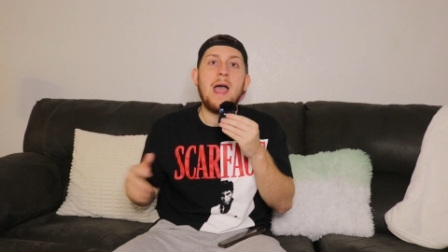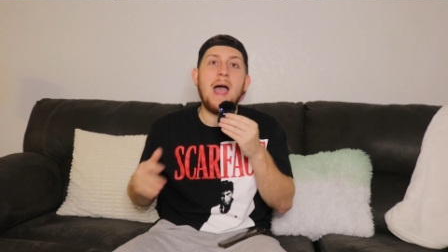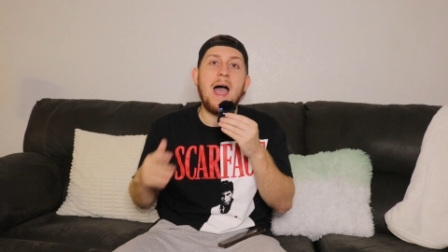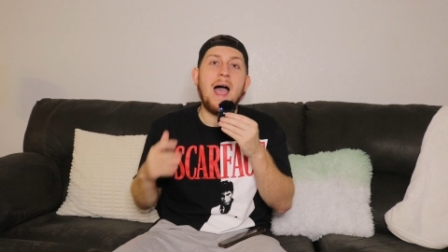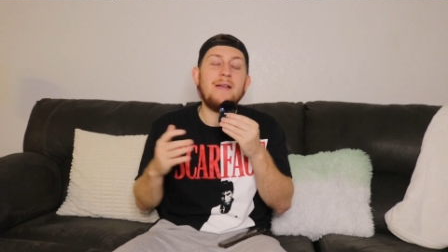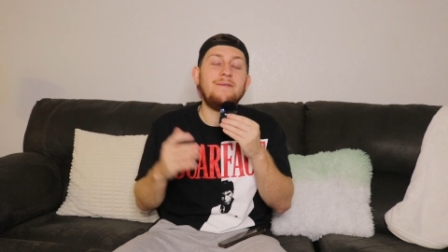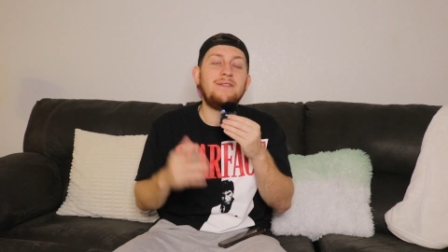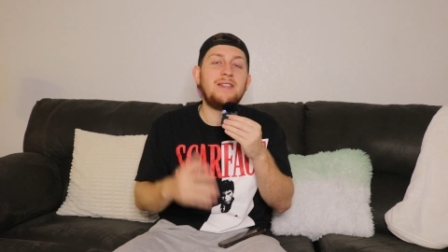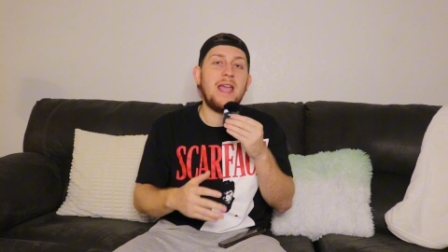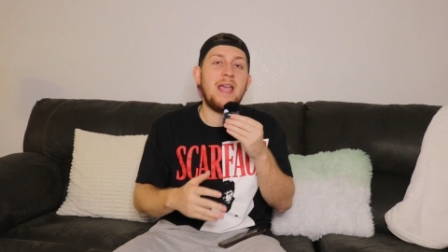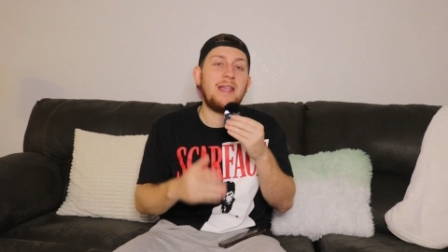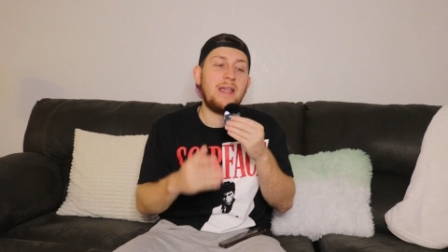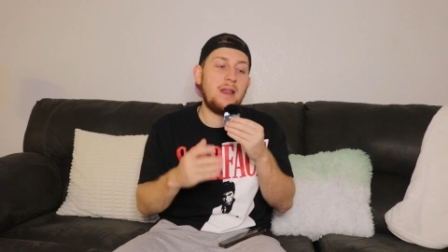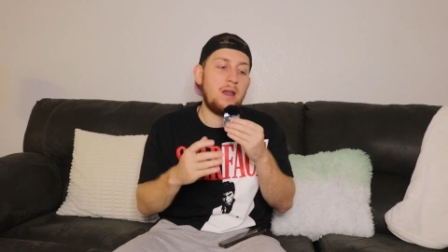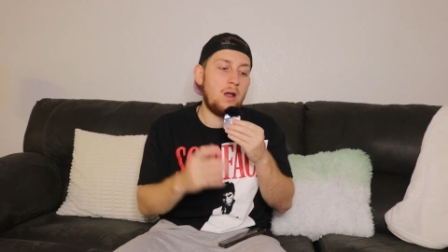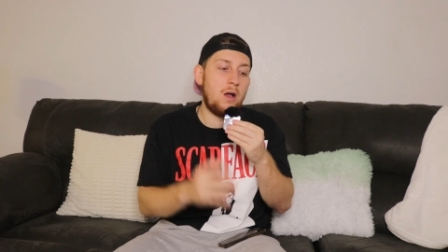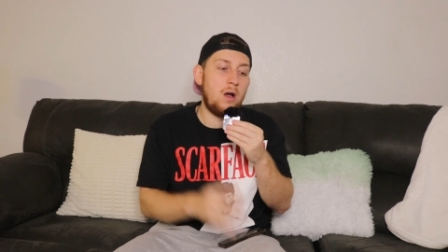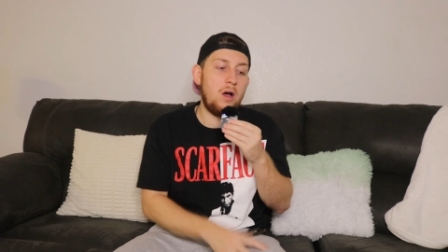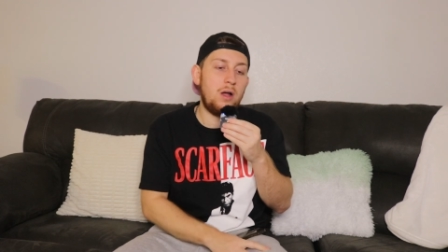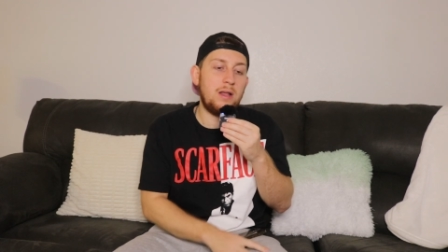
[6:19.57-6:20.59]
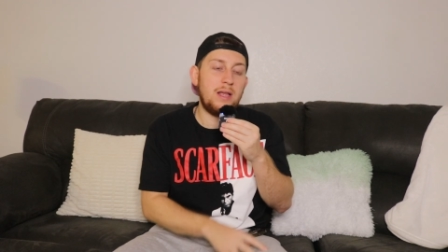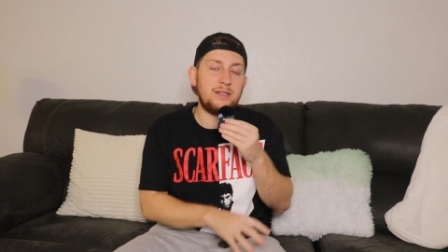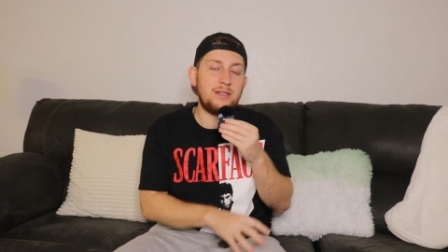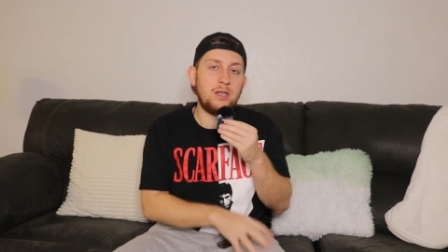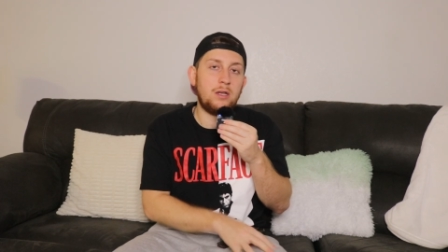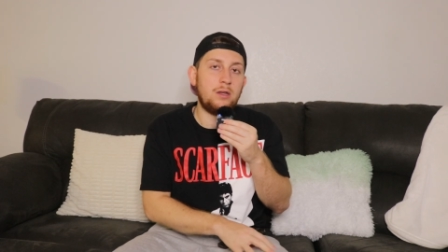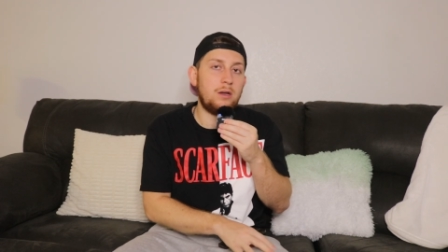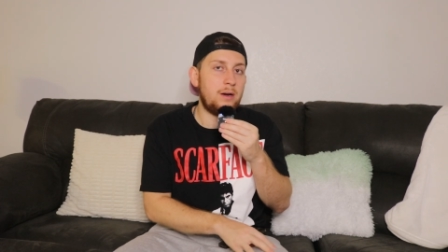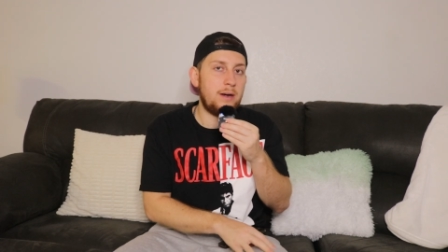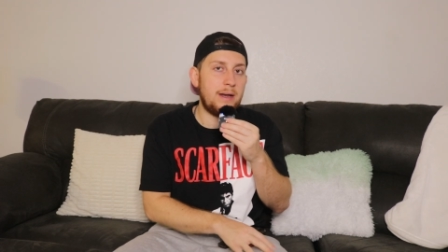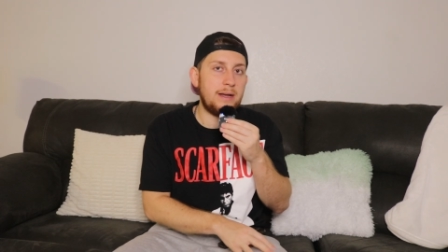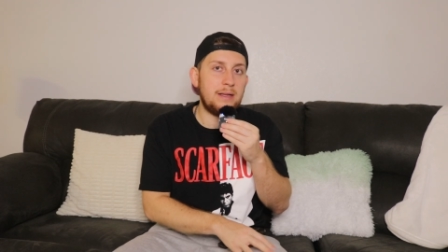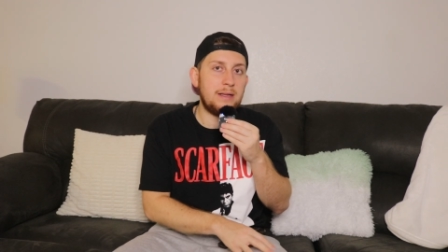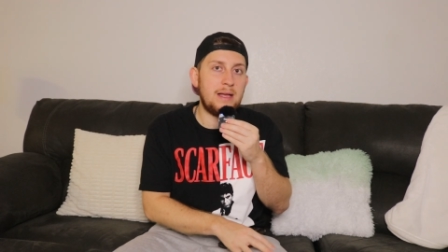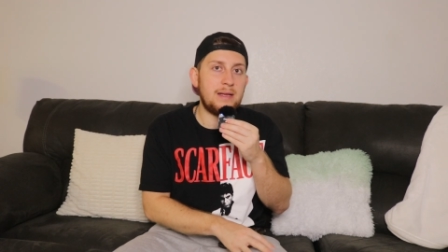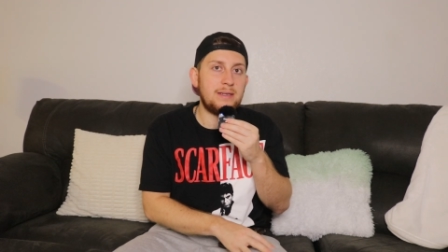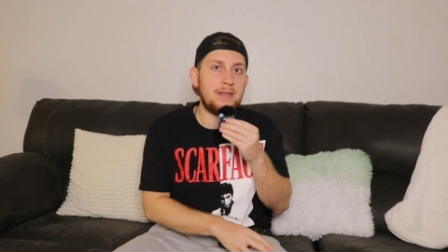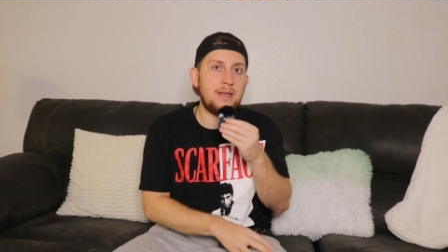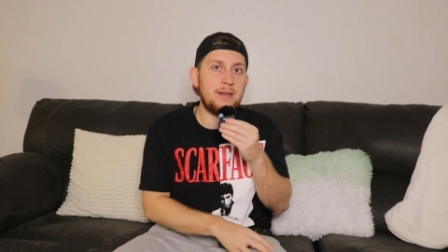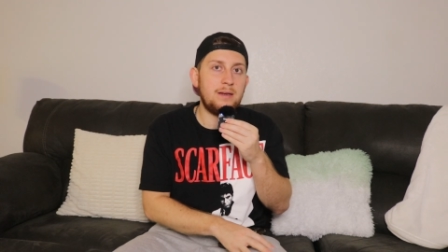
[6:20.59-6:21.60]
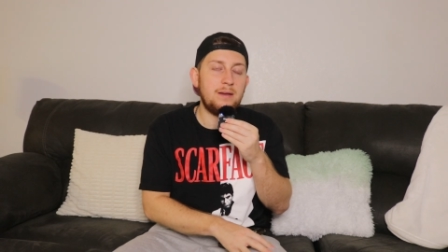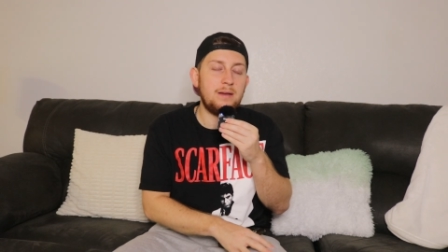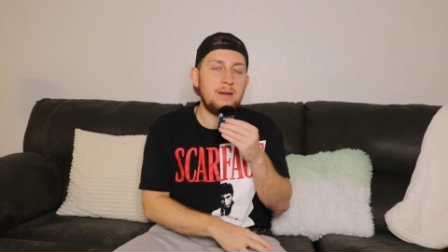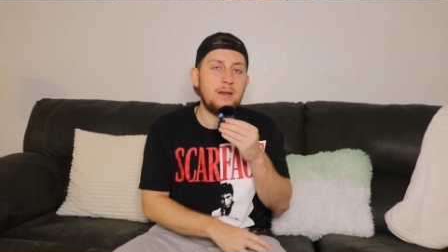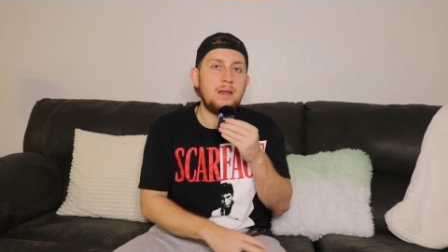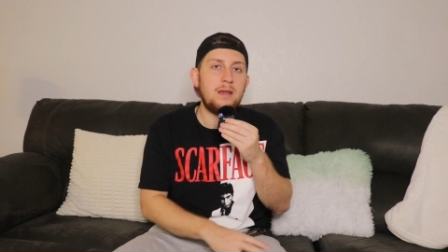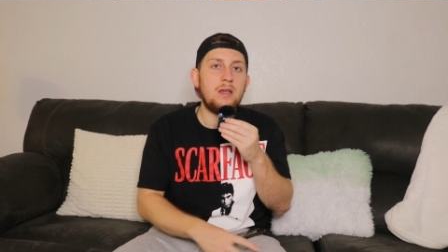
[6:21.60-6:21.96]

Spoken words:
I've taken it all as a learning lesson.